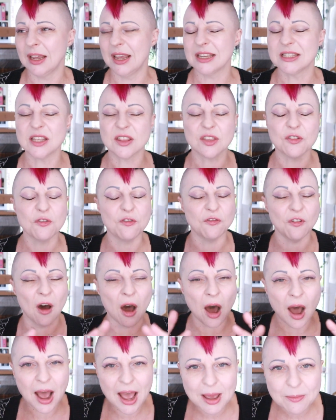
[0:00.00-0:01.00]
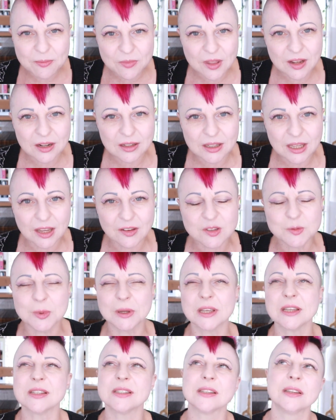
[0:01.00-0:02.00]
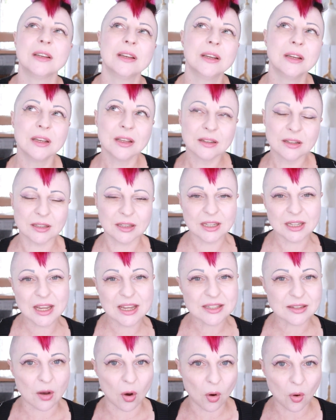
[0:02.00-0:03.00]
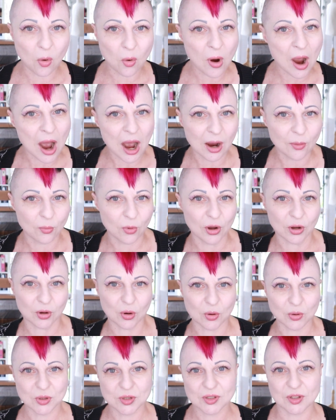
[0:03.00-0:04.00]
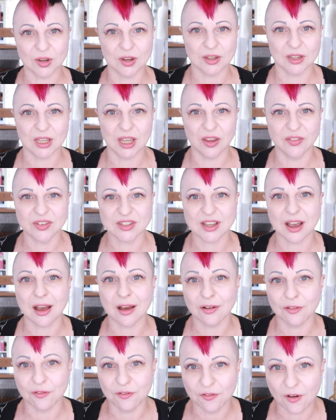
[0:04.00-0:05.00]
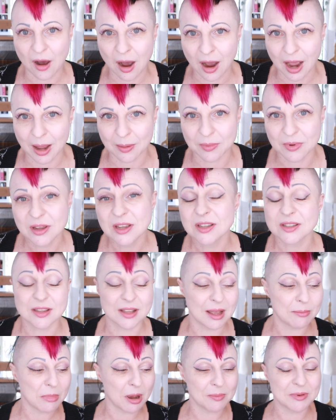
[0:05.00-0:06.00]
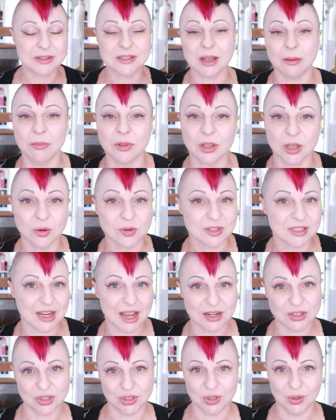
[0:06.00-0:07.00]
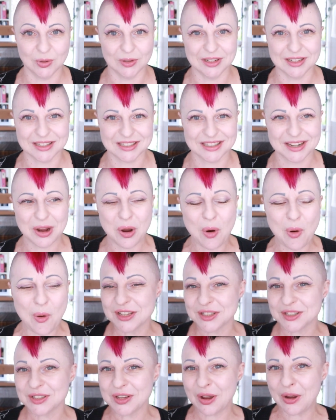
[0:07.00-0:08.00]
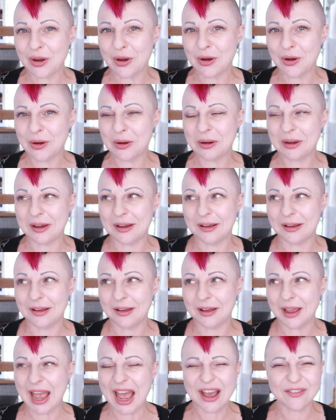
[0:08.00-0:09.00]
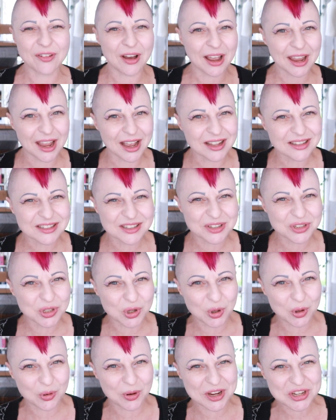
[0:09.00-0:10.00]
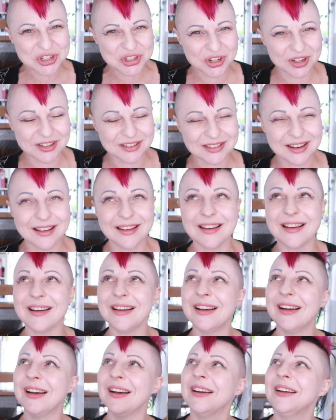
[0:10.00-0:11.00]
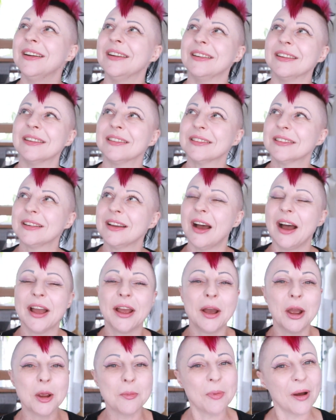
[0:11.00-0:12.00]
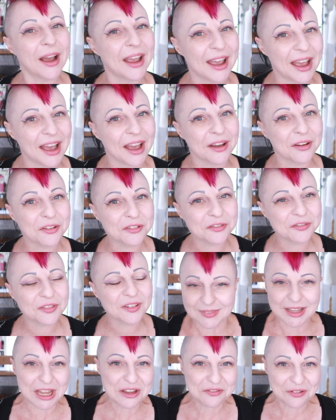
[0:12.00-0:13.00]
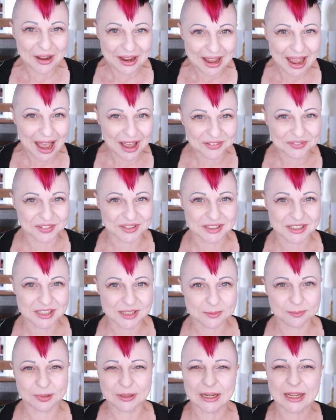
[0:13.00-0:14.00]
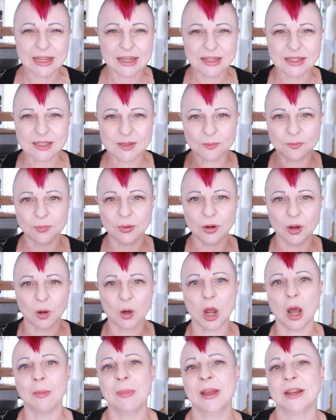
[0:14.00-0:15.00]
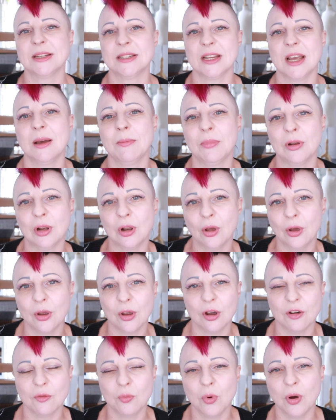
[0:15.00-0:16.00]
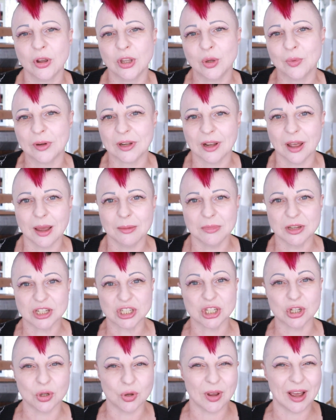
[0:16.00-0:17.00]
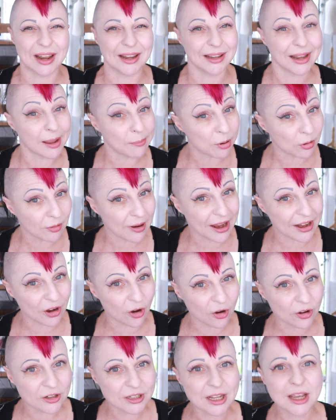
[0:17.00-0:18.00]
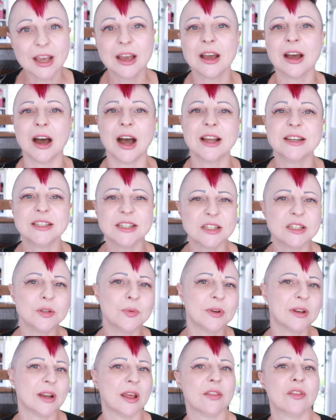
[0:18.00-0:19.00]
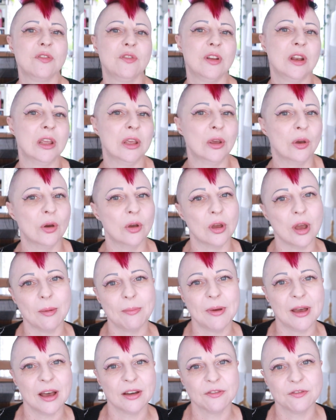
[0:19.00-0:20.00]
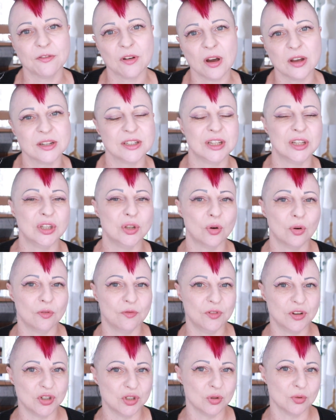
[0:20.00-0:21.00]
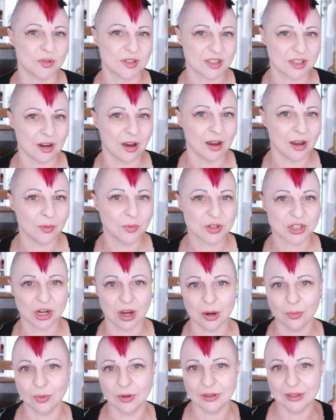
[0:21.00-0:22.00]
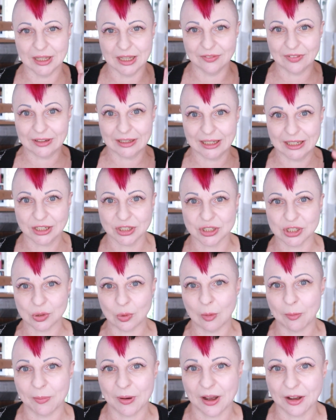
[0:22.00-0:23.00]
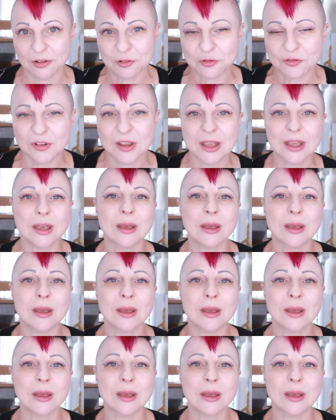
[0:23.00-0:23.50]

Is it the vibe that it gives? Because the thing is, all artwork also gives a vibe. So that might be something else to add to your list. So have I answered your question? I hope I have. If I haven't, please put a comment down below of what you would like me to elaborate on. I did do another video about finding your visual style, which I will leave a link to above.